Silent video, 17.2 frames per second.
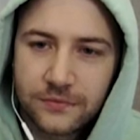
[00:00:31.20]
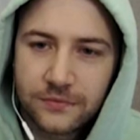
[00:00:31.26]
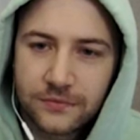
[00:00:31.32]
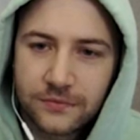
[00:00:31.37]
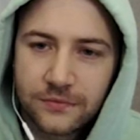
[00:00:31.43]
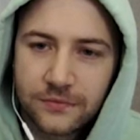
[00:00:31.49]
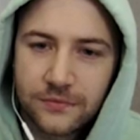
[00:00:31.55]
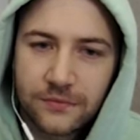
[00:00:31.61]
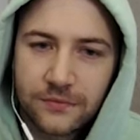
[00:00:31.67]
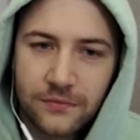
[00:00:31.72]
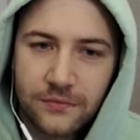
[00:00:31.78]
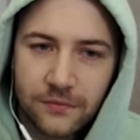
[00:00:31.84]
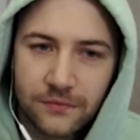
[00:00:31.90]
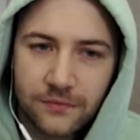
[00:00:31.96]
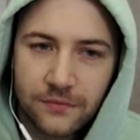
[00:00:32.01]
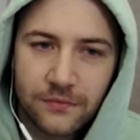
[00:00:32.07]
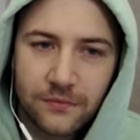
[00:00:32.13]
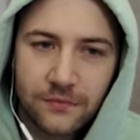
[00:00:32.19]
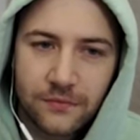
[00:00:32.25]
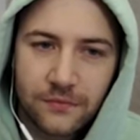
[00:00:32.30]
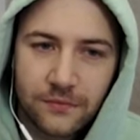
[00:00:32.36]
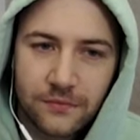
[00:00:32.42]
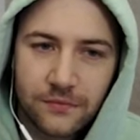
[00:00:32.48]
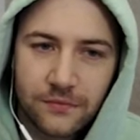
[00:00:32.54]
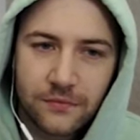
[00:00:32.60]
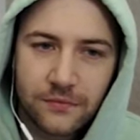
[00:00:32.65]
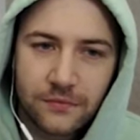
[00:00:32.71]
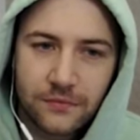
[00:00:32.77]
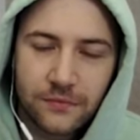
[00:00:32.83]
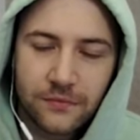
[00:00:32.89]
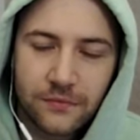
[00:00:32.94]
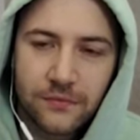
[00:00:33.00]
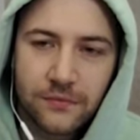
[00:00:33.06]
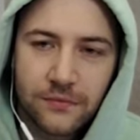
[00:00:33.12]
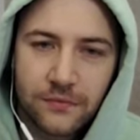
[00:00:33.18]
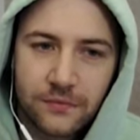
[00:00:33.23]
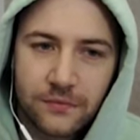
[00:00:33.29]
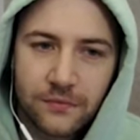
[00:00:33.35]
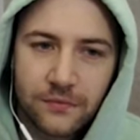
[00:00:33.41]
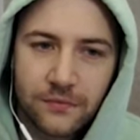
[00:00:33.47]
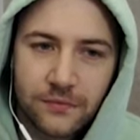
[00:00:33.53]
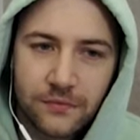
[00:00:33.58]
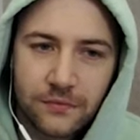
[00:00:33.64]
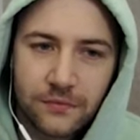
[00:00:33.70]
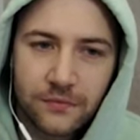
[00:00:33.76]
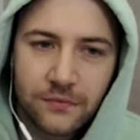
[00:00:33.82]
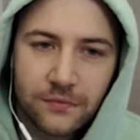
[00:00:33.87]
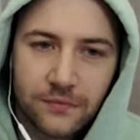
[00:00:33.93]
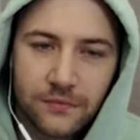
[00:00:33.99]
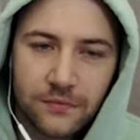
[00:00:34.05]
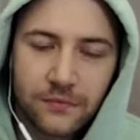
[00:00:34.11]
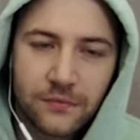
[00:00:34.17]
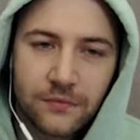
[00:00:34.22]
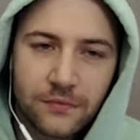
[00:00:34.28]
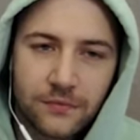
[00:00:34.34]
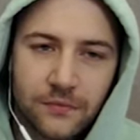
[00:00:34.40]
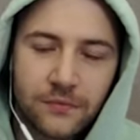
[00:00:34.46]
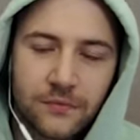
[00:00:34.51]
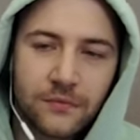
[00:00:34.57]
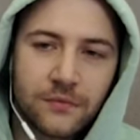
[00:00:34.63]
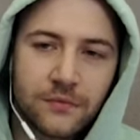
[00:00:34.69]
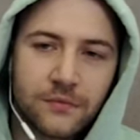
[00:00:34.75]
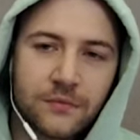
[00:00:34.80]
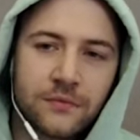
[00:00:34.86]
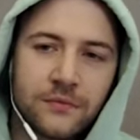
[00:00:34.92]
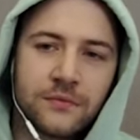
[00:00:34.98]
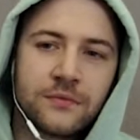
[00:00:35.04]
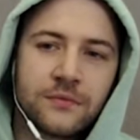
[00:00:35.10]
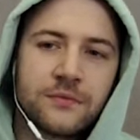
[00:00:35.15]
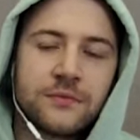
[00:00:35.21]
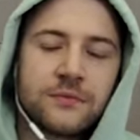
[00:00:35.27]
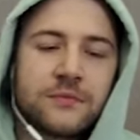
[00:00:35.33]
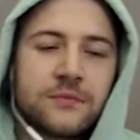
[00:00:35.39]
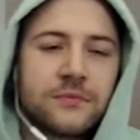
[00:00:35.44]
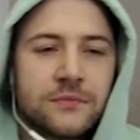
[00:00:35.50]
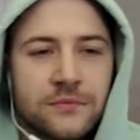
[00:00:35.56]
No words are spoken by the person on screen.